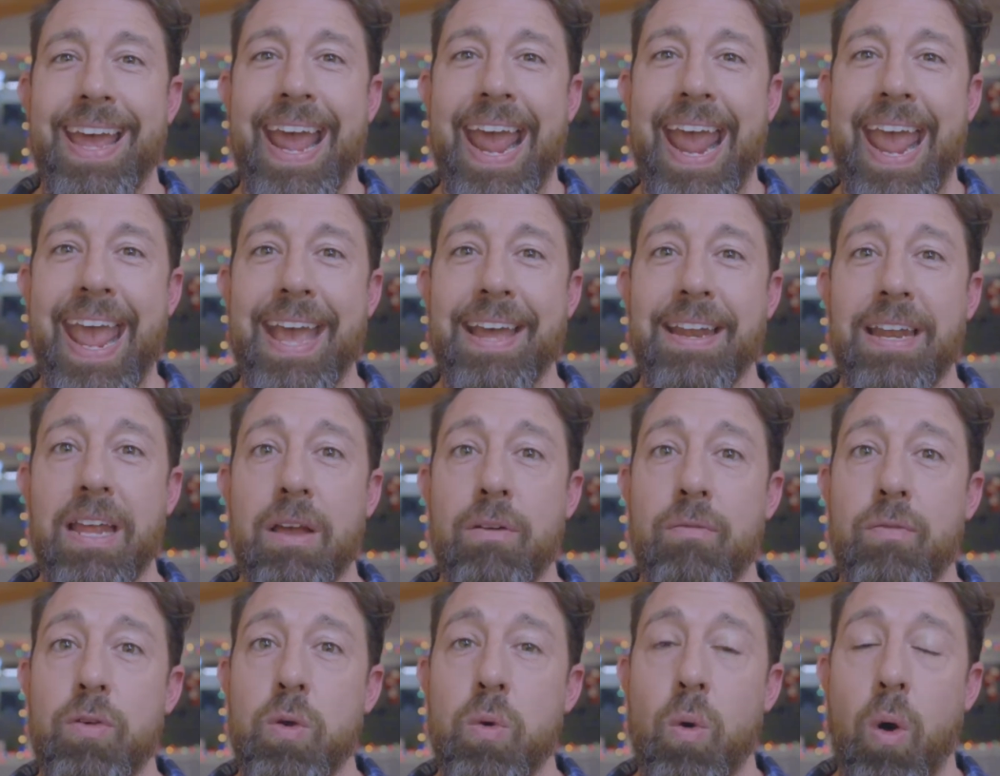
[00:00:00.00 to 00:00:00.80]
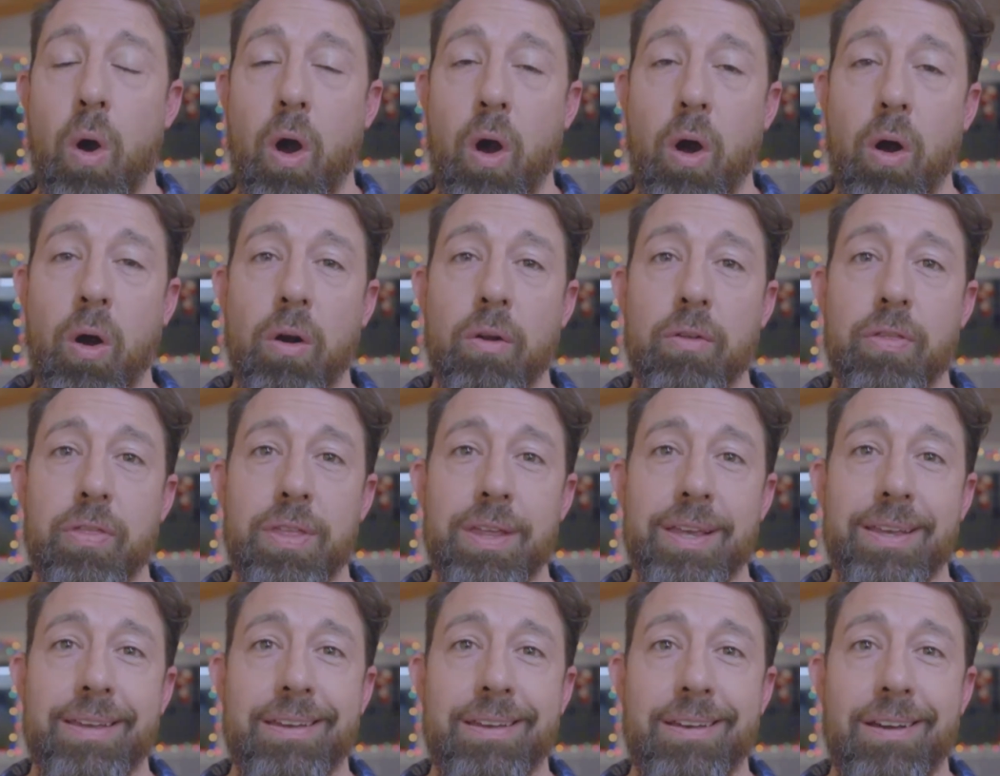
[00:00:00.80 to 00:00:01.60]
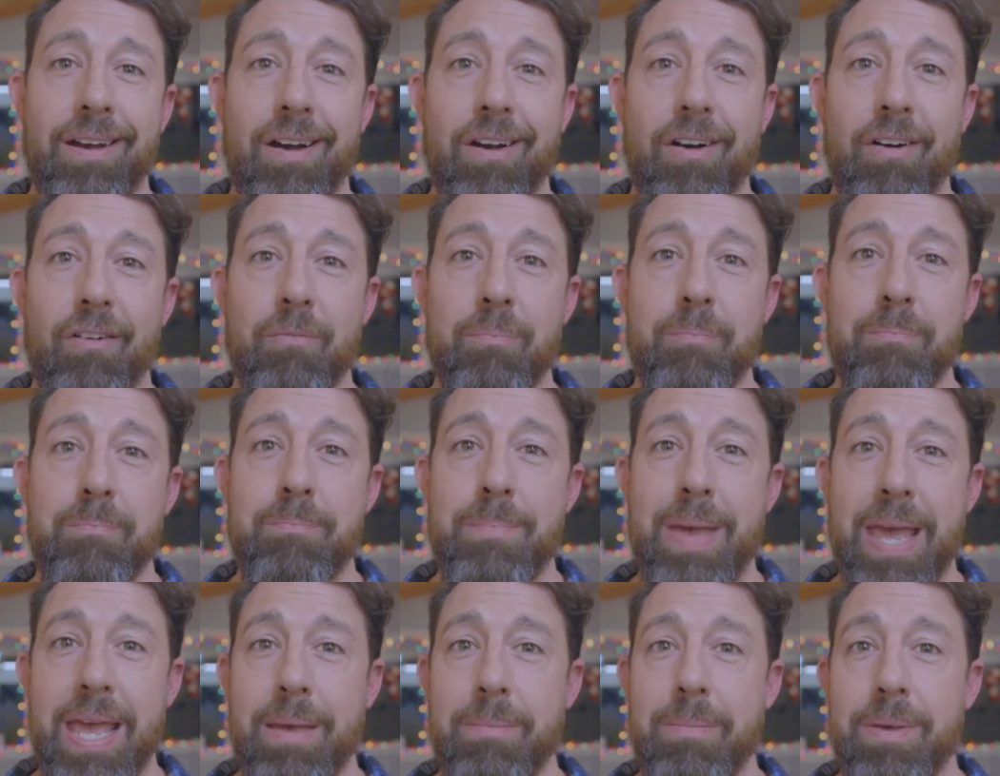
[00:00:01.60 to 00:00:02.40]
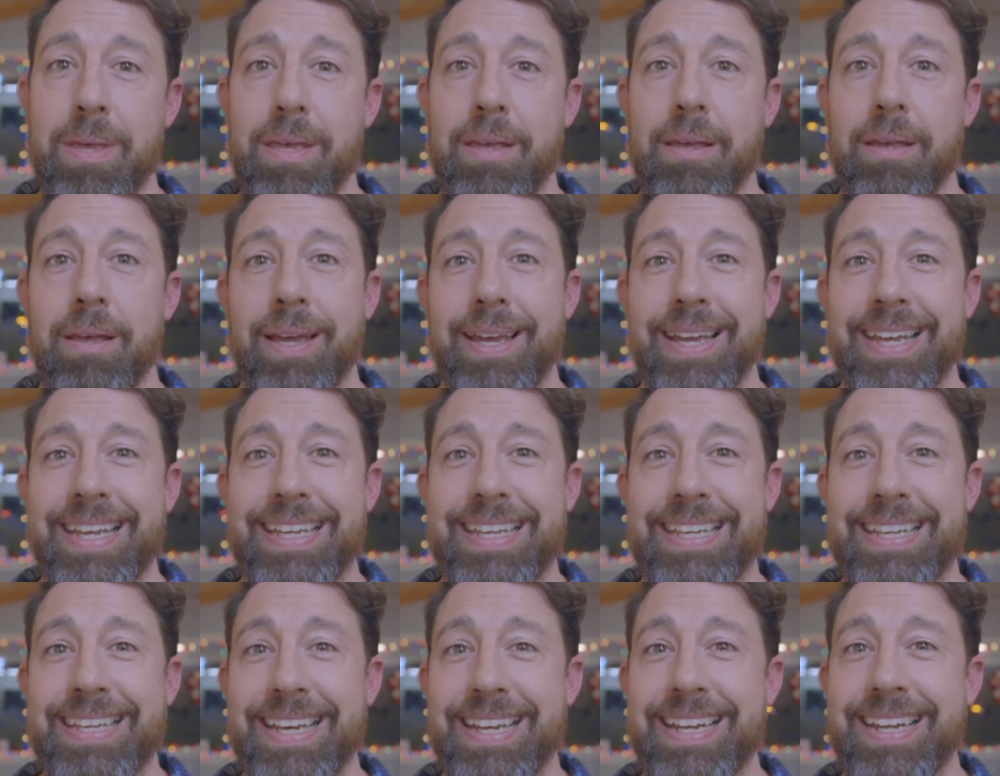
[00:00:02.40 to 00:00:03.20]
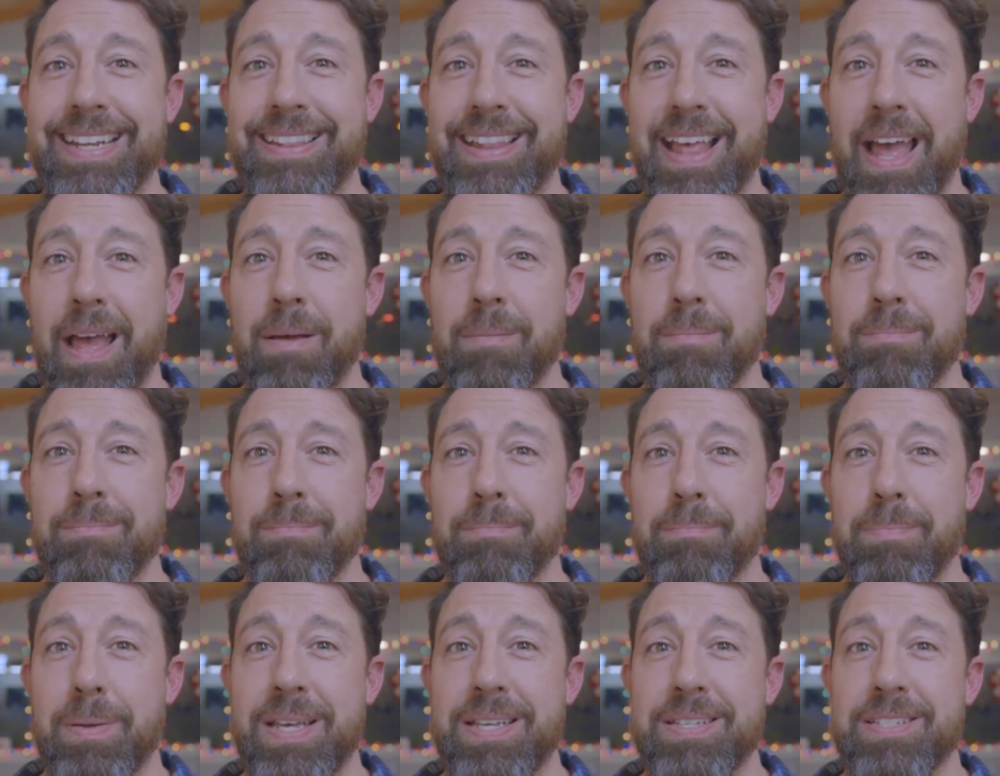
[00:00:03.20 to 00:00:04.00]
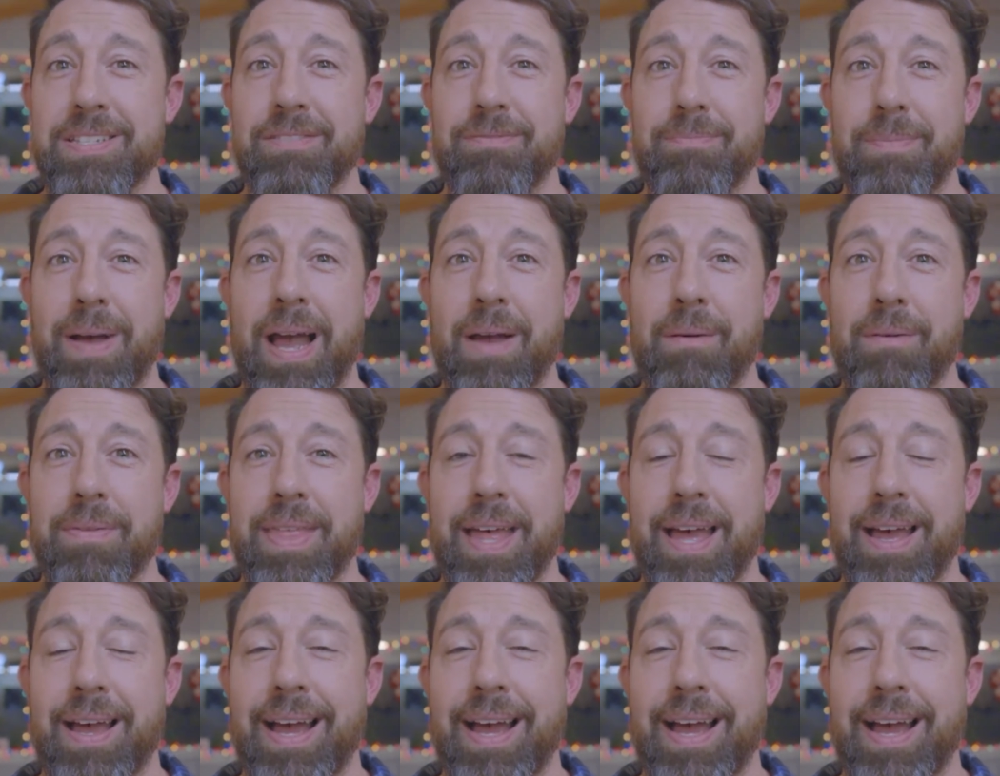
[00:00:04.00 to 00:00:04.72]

And if you are thinking of maybe getting that peace of mind with that